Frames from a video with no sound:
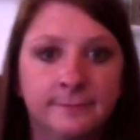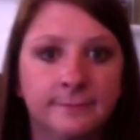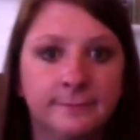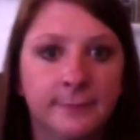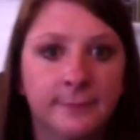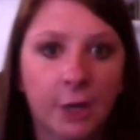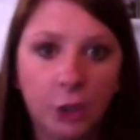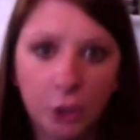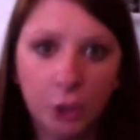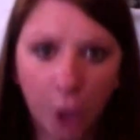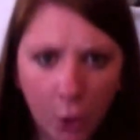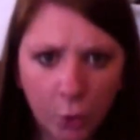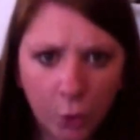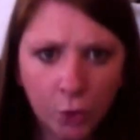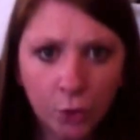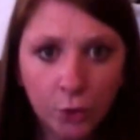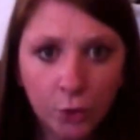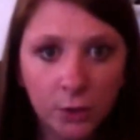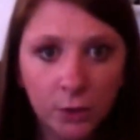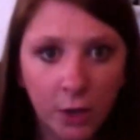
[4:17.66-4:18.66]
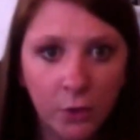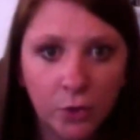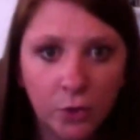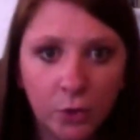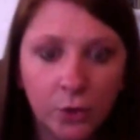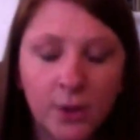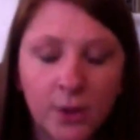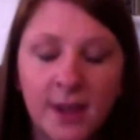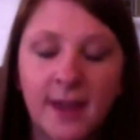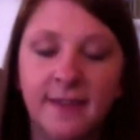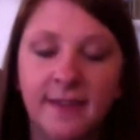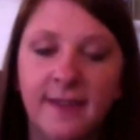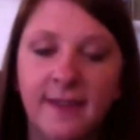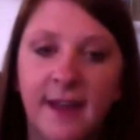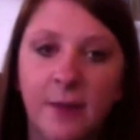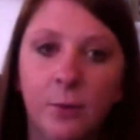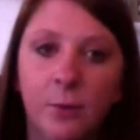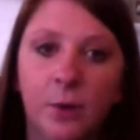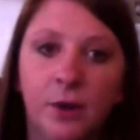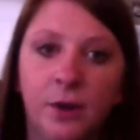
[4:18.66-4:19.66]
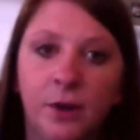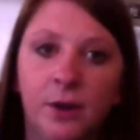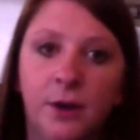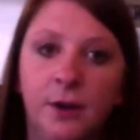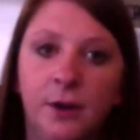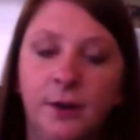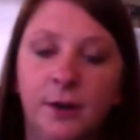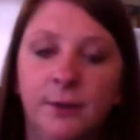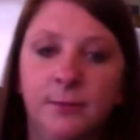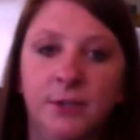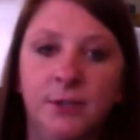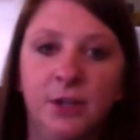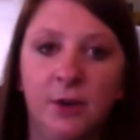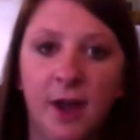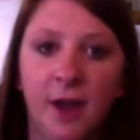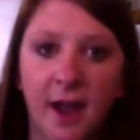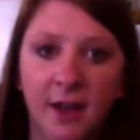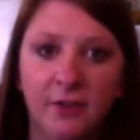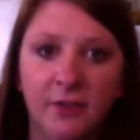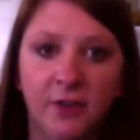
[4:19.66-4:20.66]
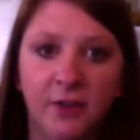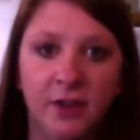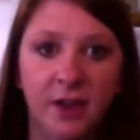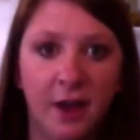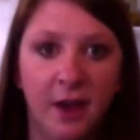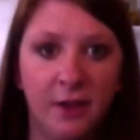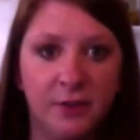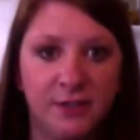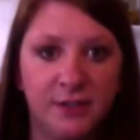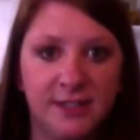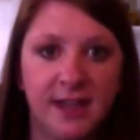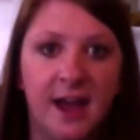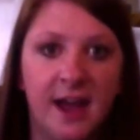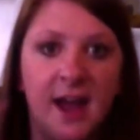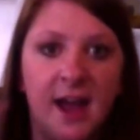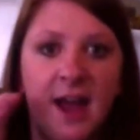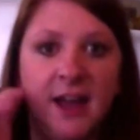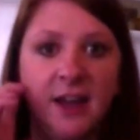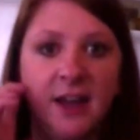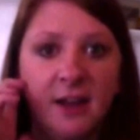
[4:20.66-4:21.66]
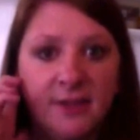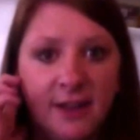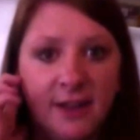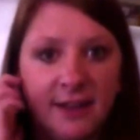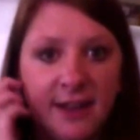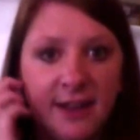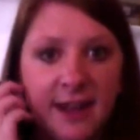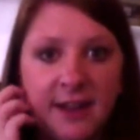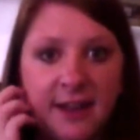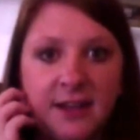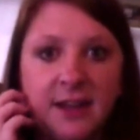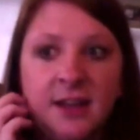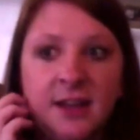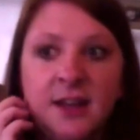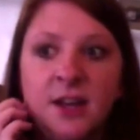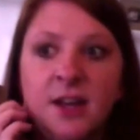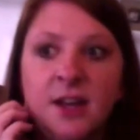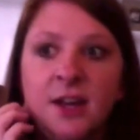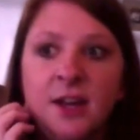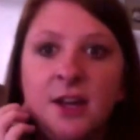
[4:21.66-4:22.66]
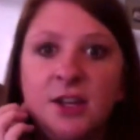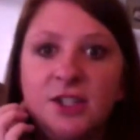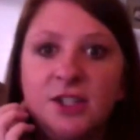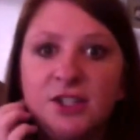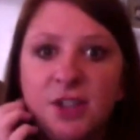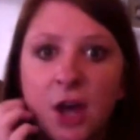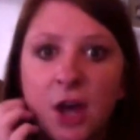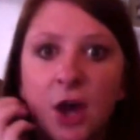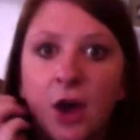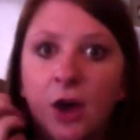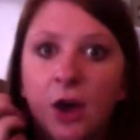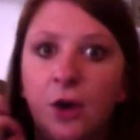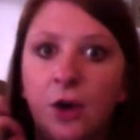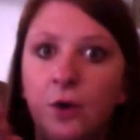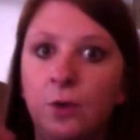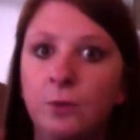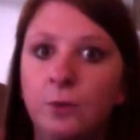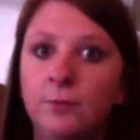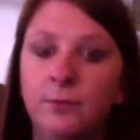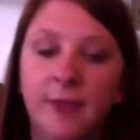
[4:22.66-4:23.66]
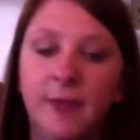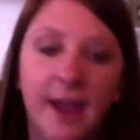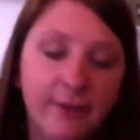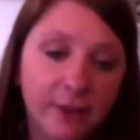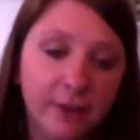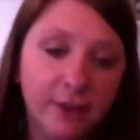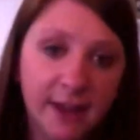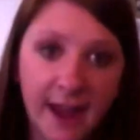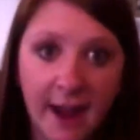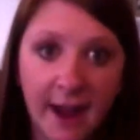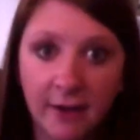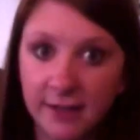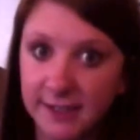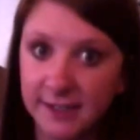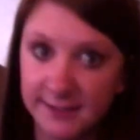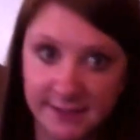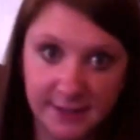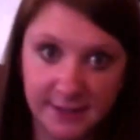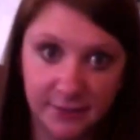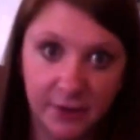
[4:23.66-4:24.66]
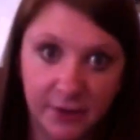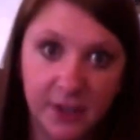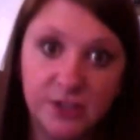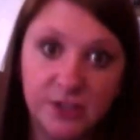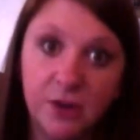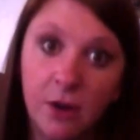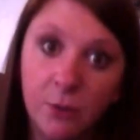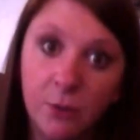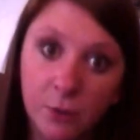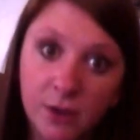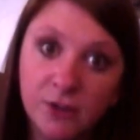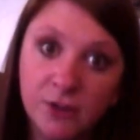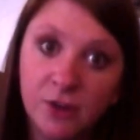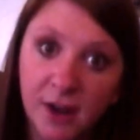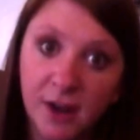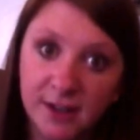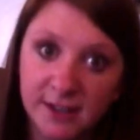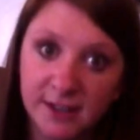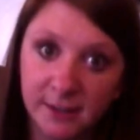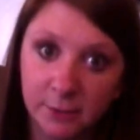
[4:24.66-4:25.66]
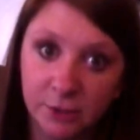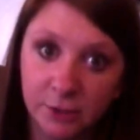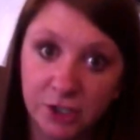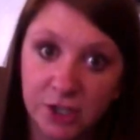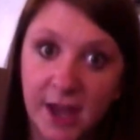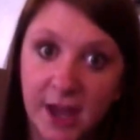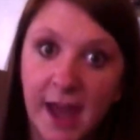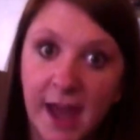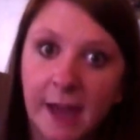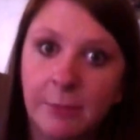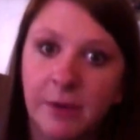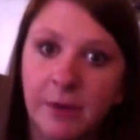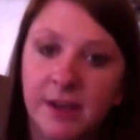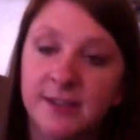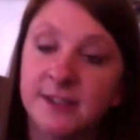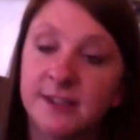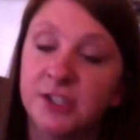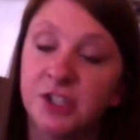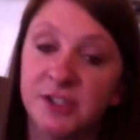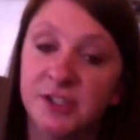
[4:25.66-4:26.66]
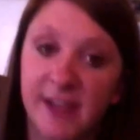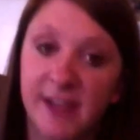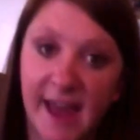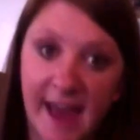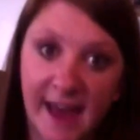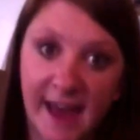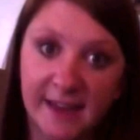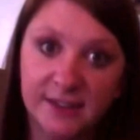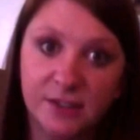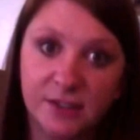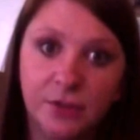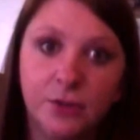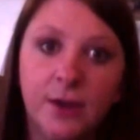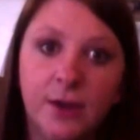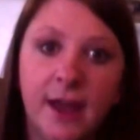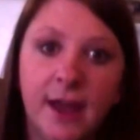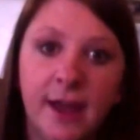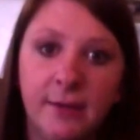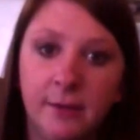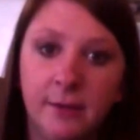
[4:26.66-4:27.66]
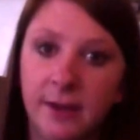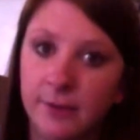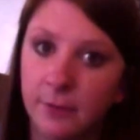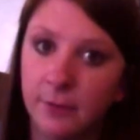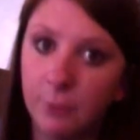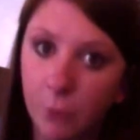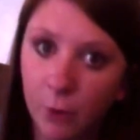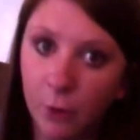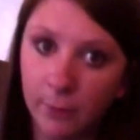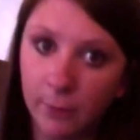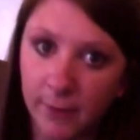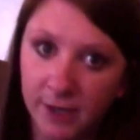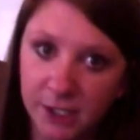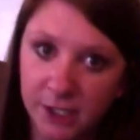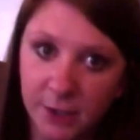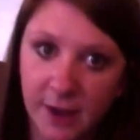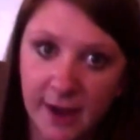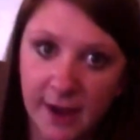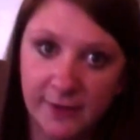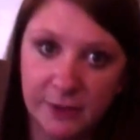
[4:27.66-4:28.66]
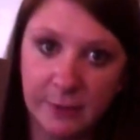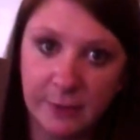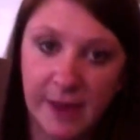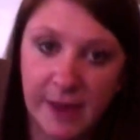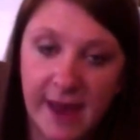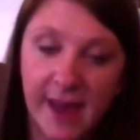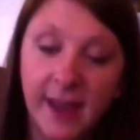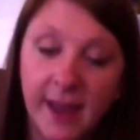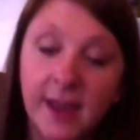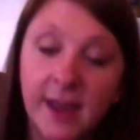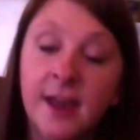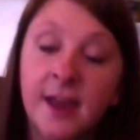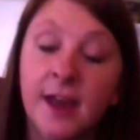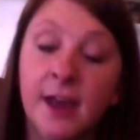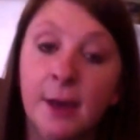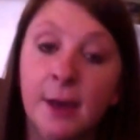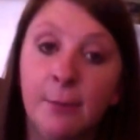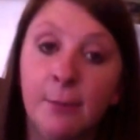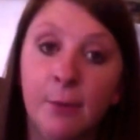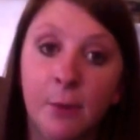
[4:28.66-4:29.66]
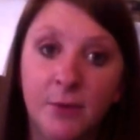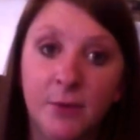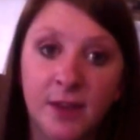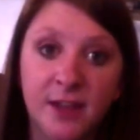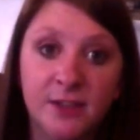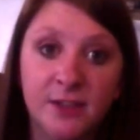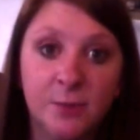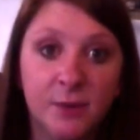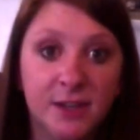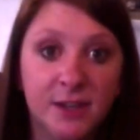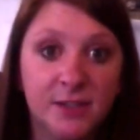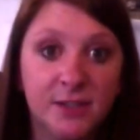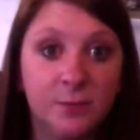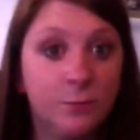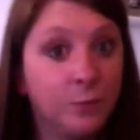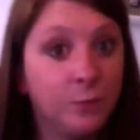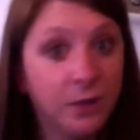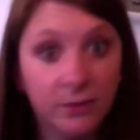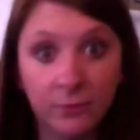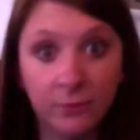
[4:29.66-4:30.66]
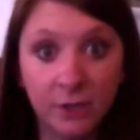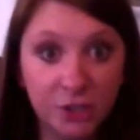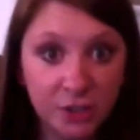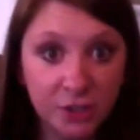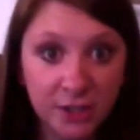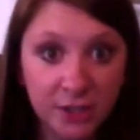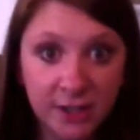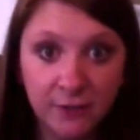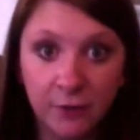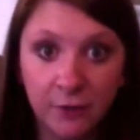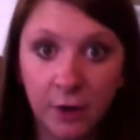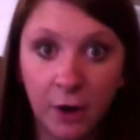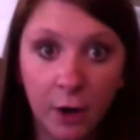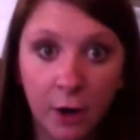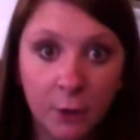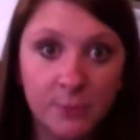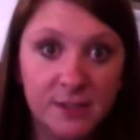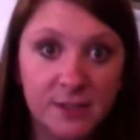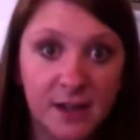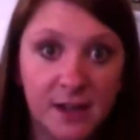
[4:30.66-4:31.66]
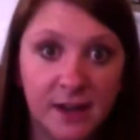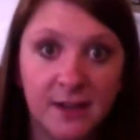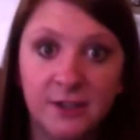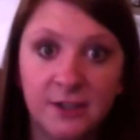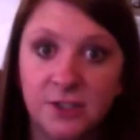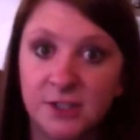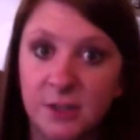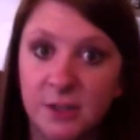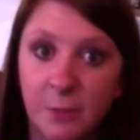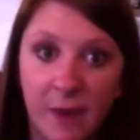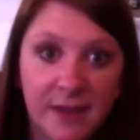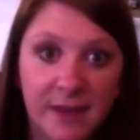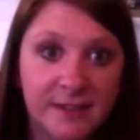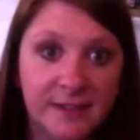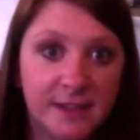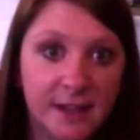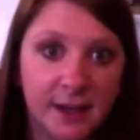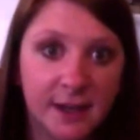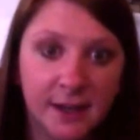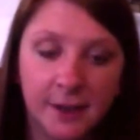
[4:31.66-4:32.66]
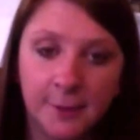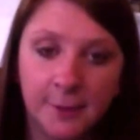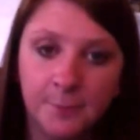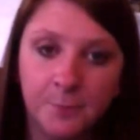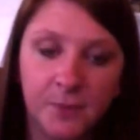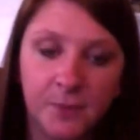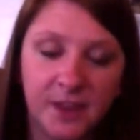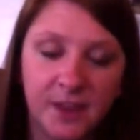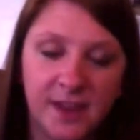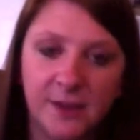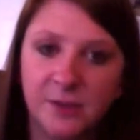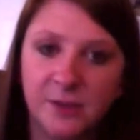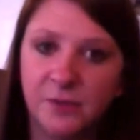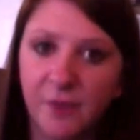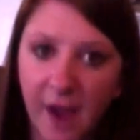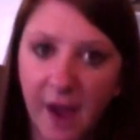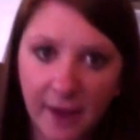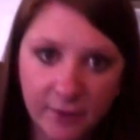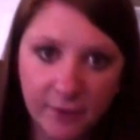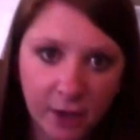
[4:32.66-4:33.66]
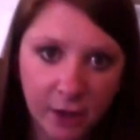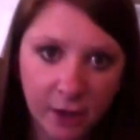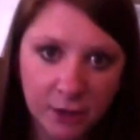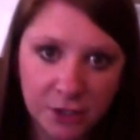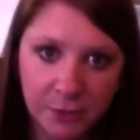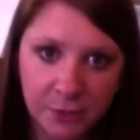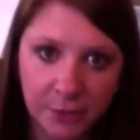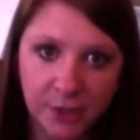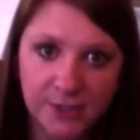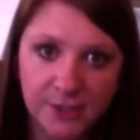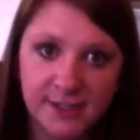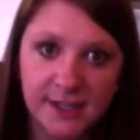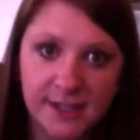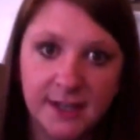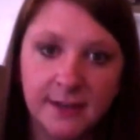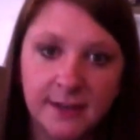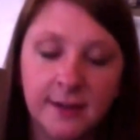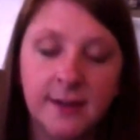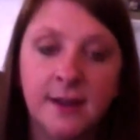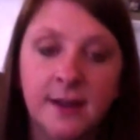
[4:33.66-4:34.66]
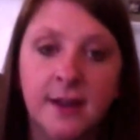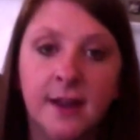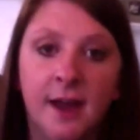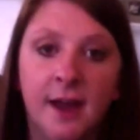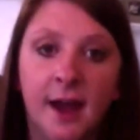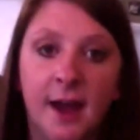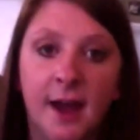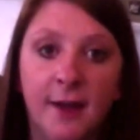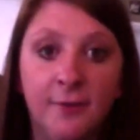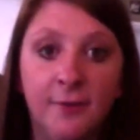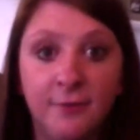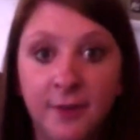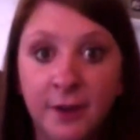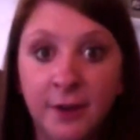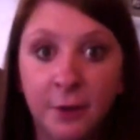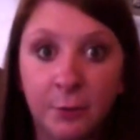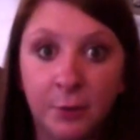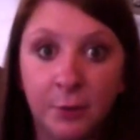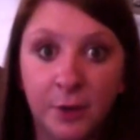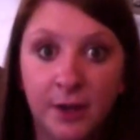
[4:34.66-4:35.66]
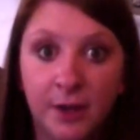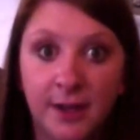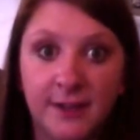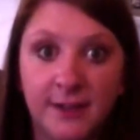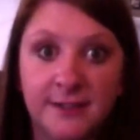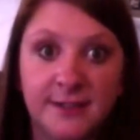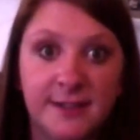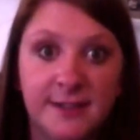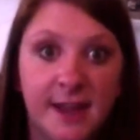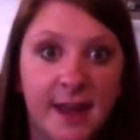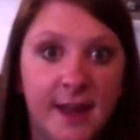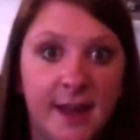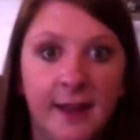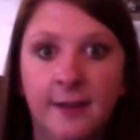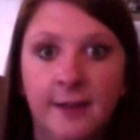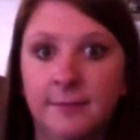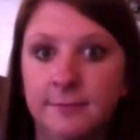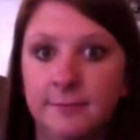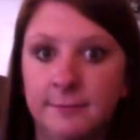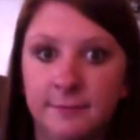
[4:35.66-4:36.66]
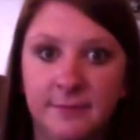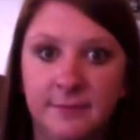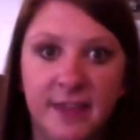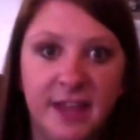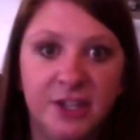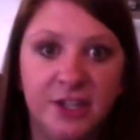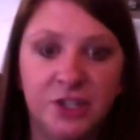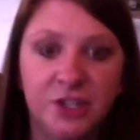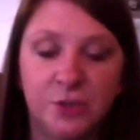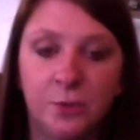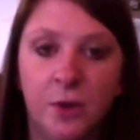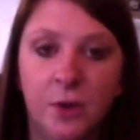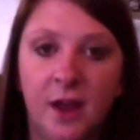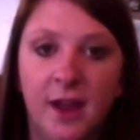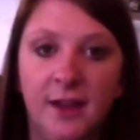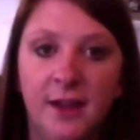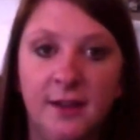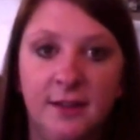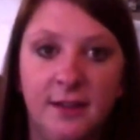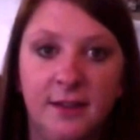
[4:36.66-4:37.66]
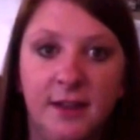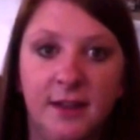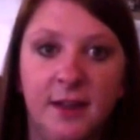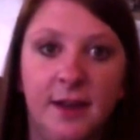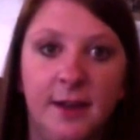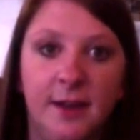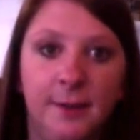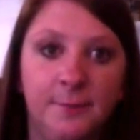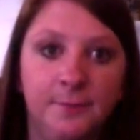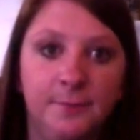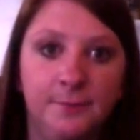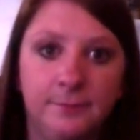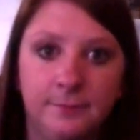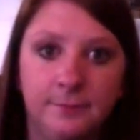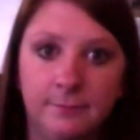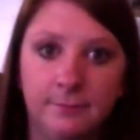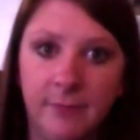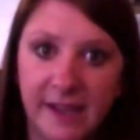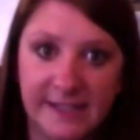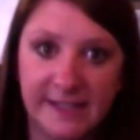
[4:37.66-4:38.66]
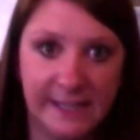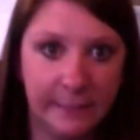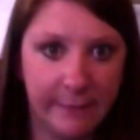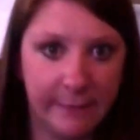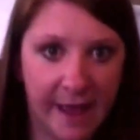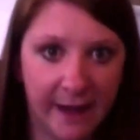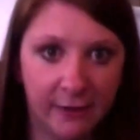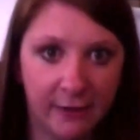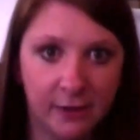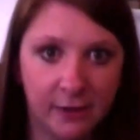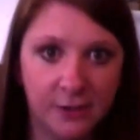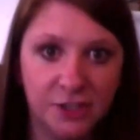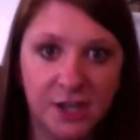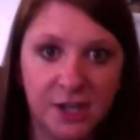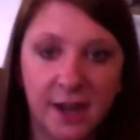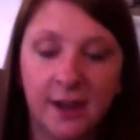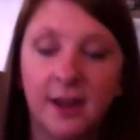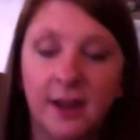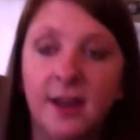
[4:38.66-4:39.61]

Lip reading: local. They were, kind of on the other side of Atlanta. So every county is different. So I would try to double check because it's just a hassle and even more money you have to pay. But with us, because we originally, for a home study, just the basic, I think it was $5 a person, fingerprints, and they just run the basic background check.